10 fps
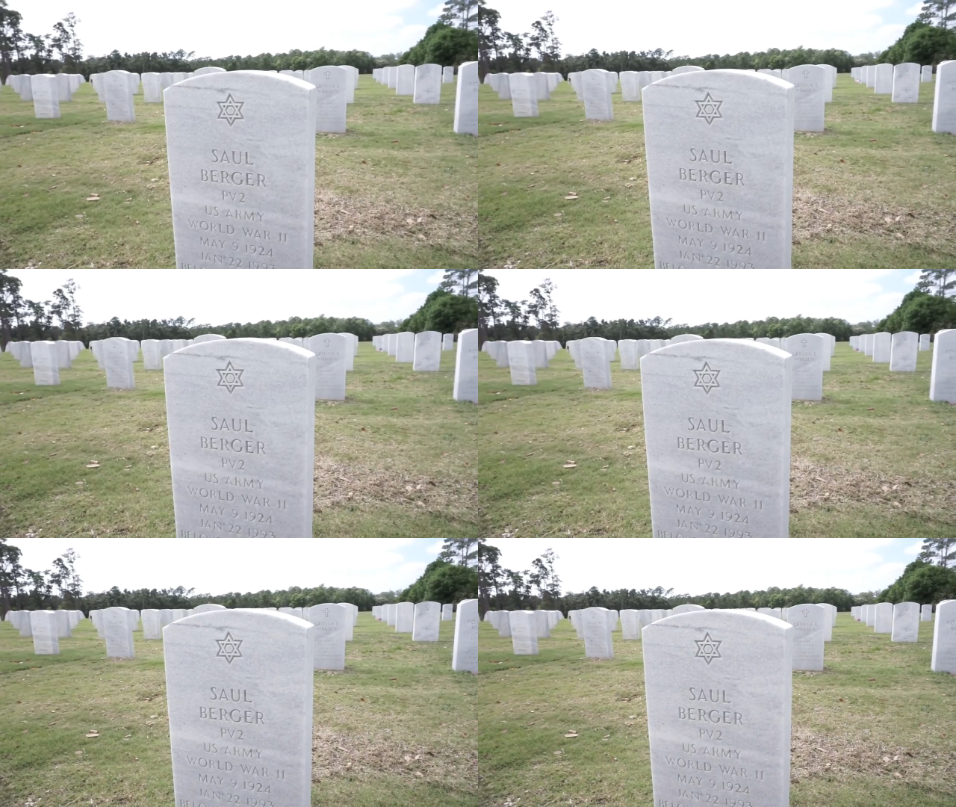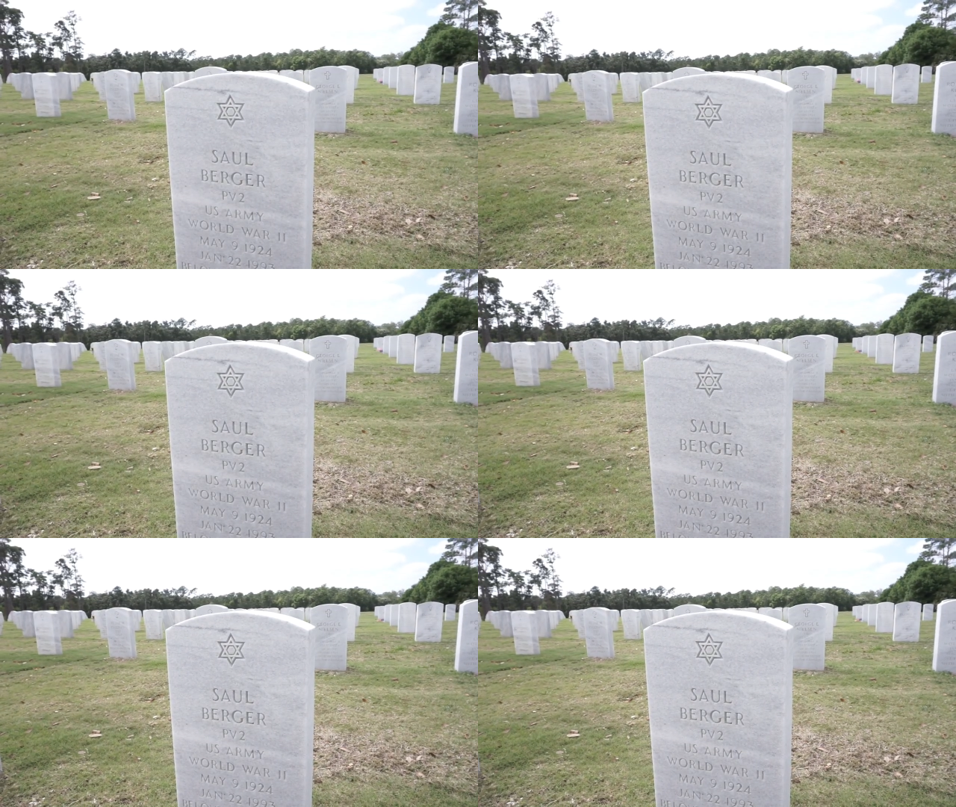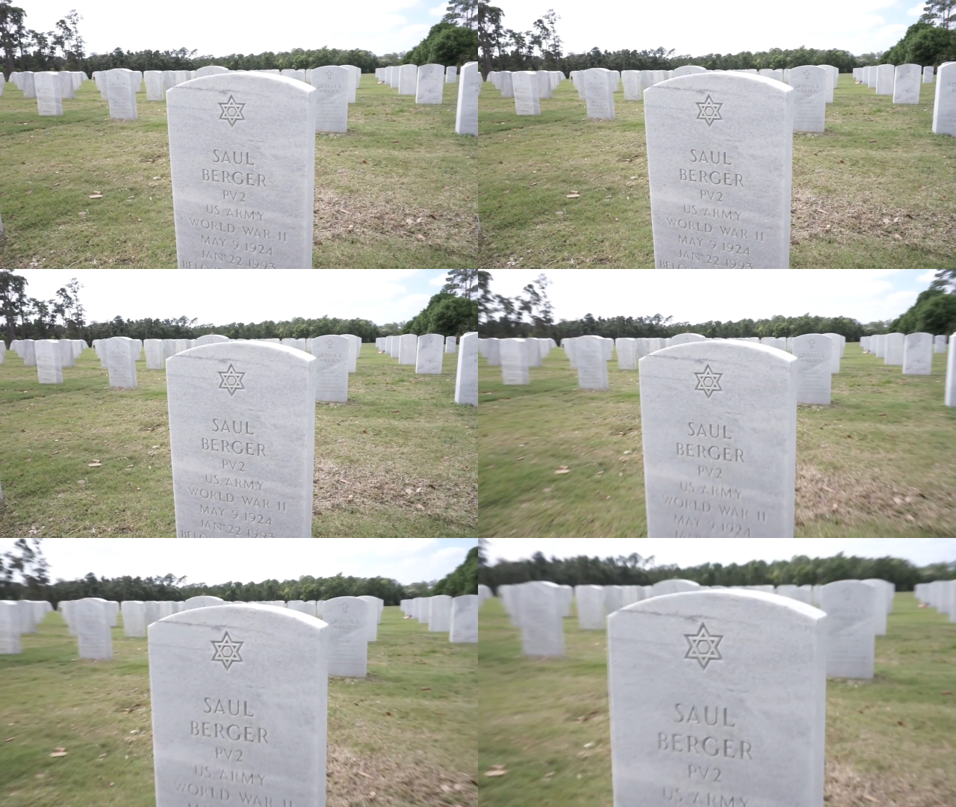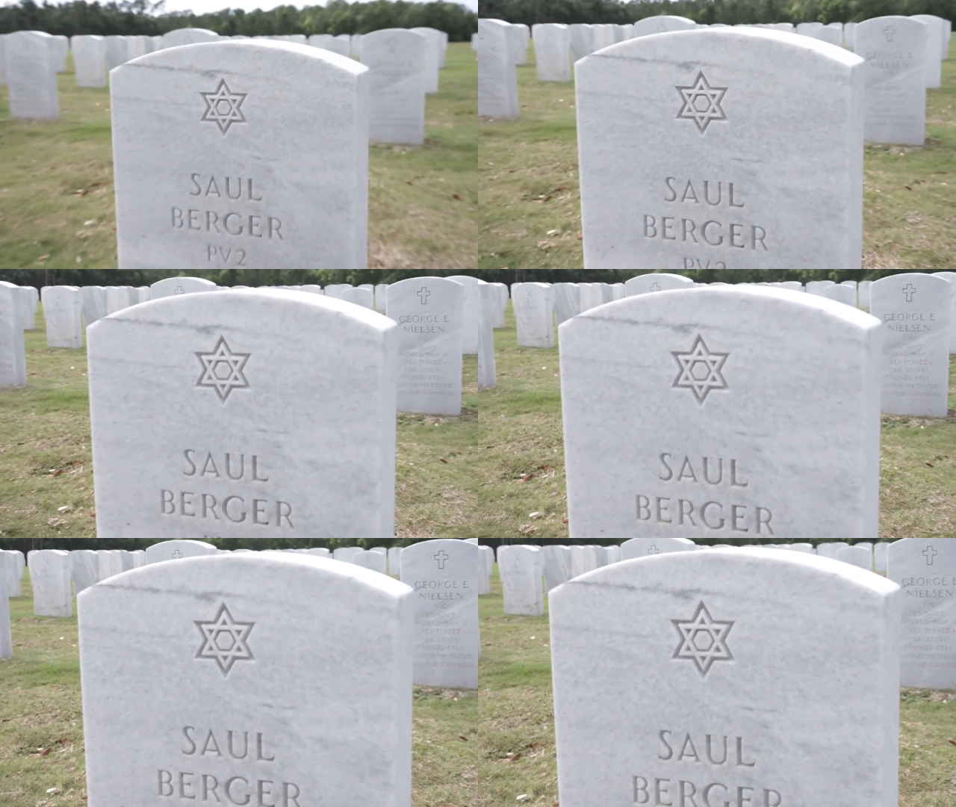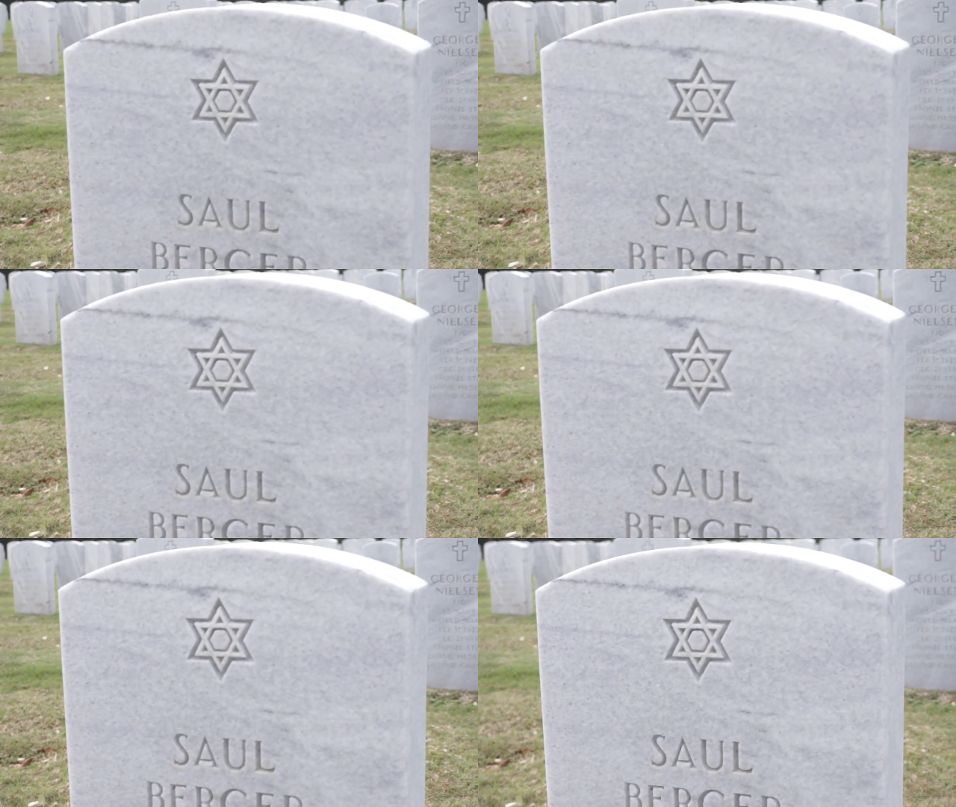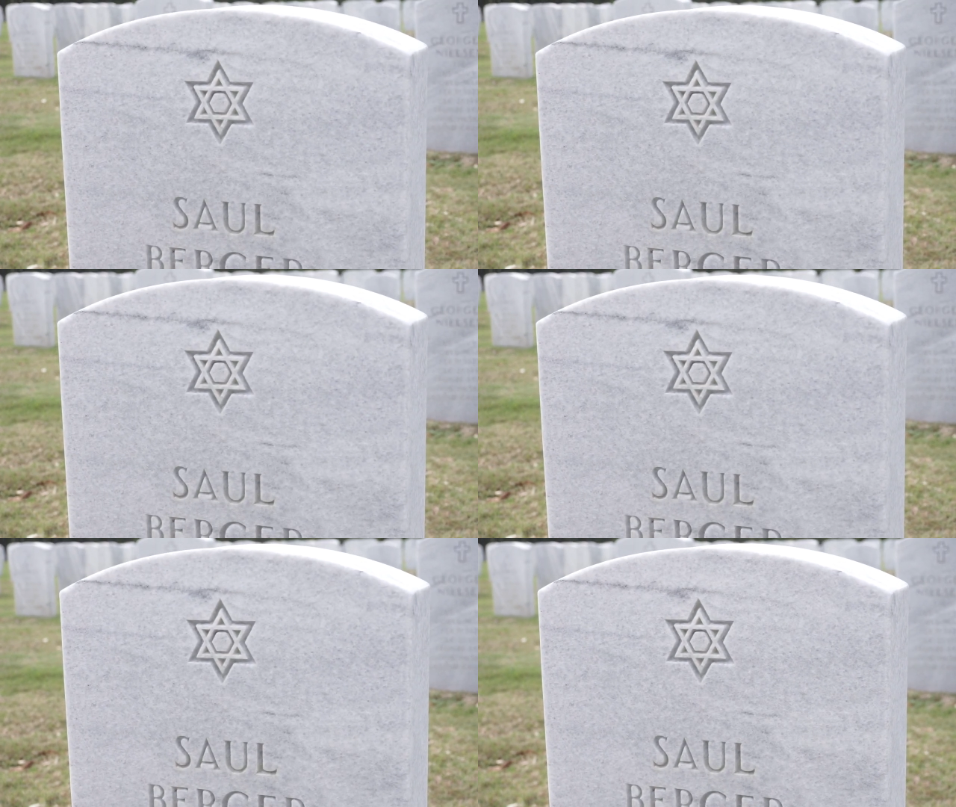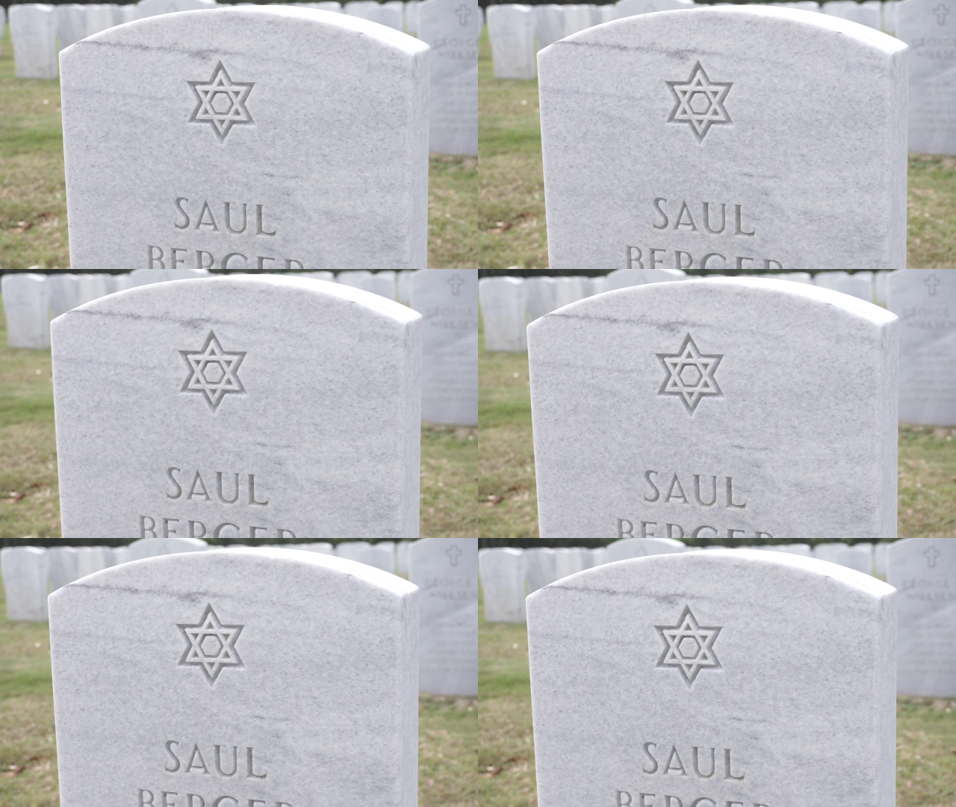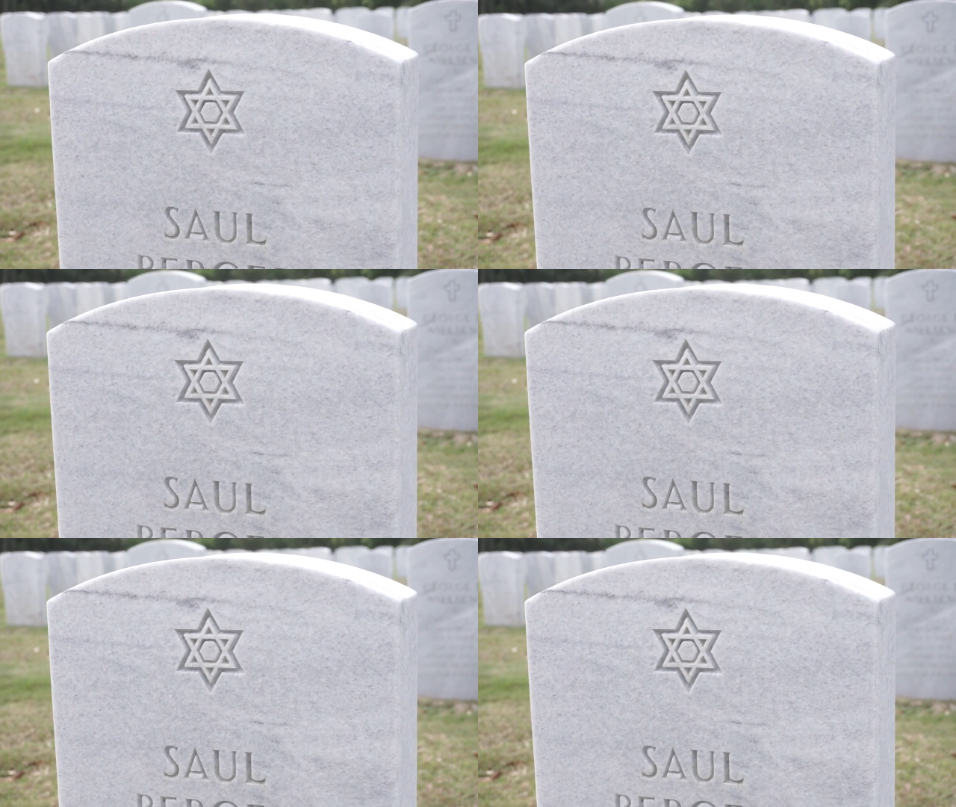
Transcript: Nobody's mouth can be seen.